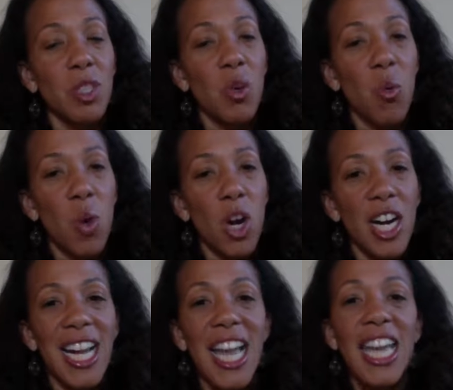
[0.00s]
to work,
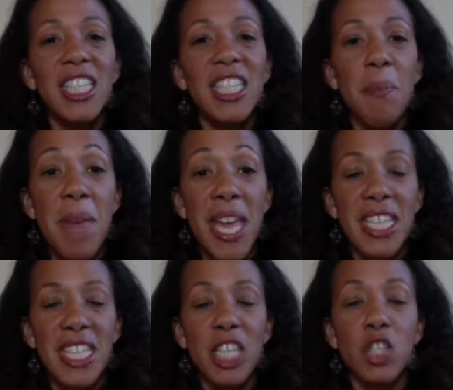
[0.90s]
it's
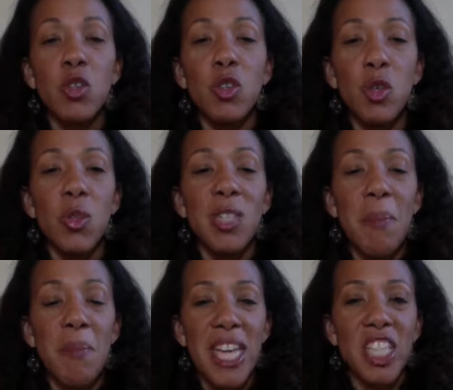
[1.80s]
amazing. You use a
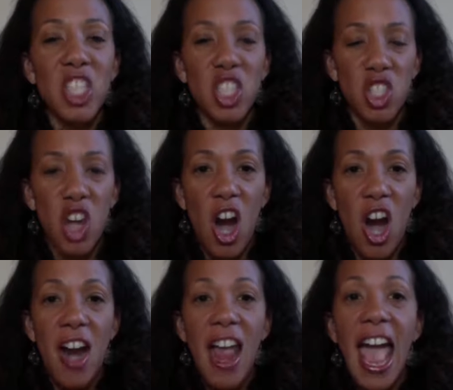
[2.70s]
mason
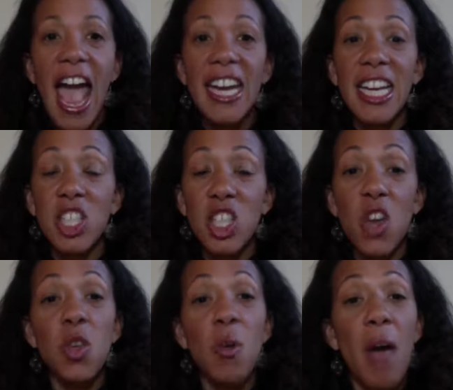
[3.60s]
jar, and I show
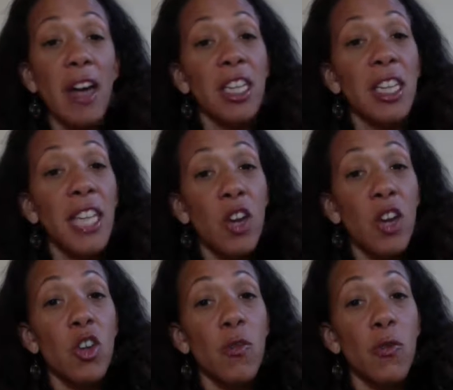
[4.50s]
you how to layer
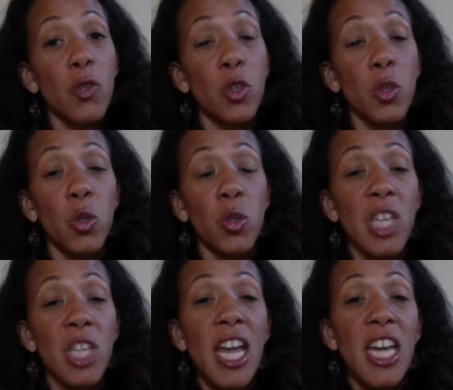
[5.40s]
your food
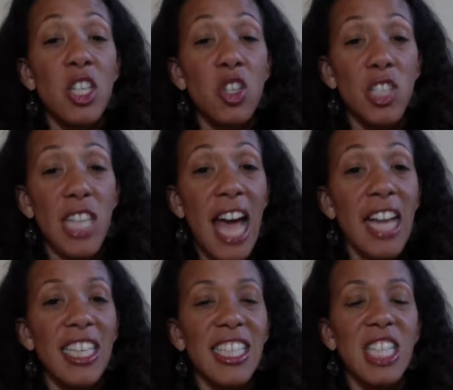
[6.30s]
in your
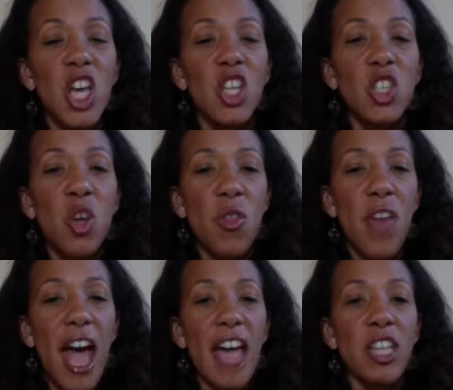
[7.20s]
salads so
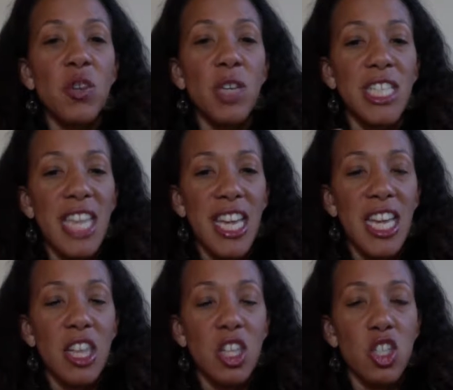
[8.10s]
that you can take it
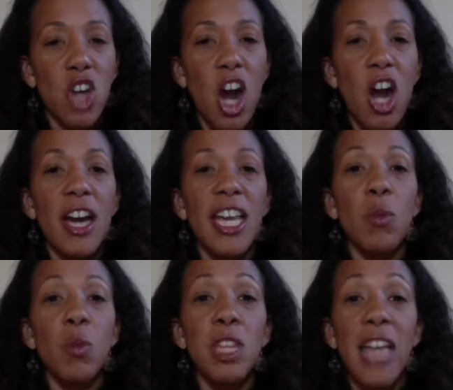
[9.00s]
in a jar. It
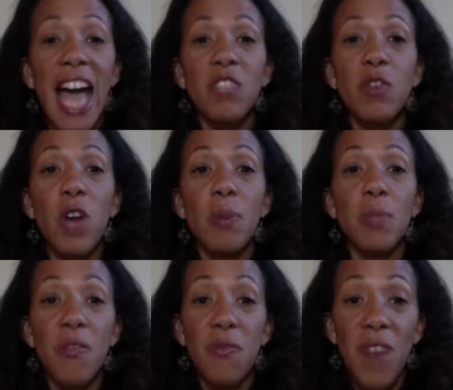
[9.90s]
will last for up
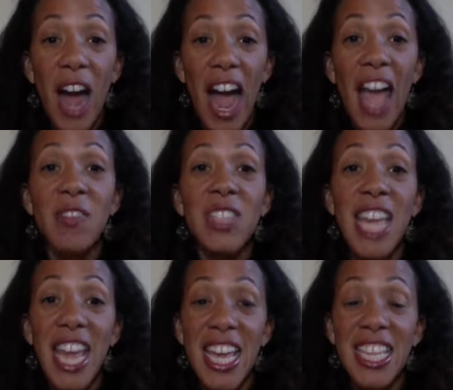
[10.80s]
to 5
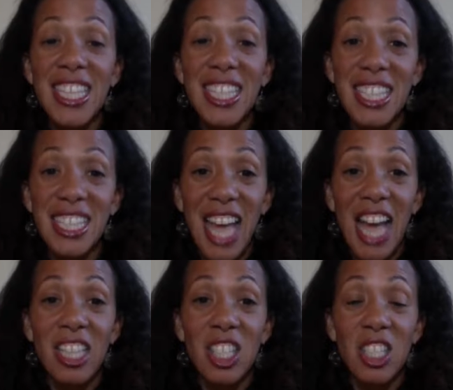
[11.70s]
days because the
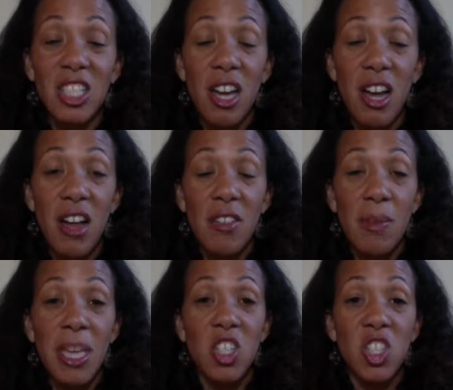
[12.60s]
salad, the
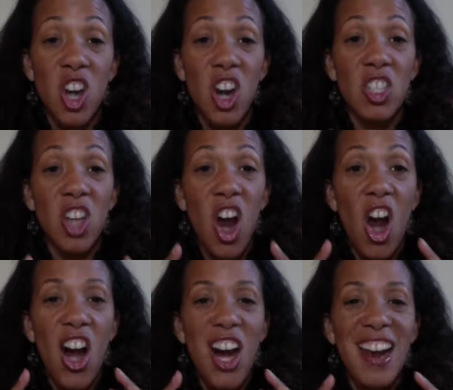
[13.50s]
mason jars
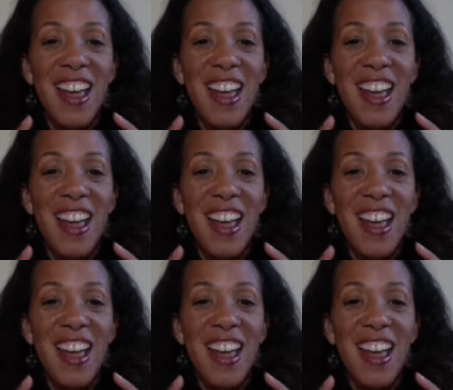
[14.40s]
are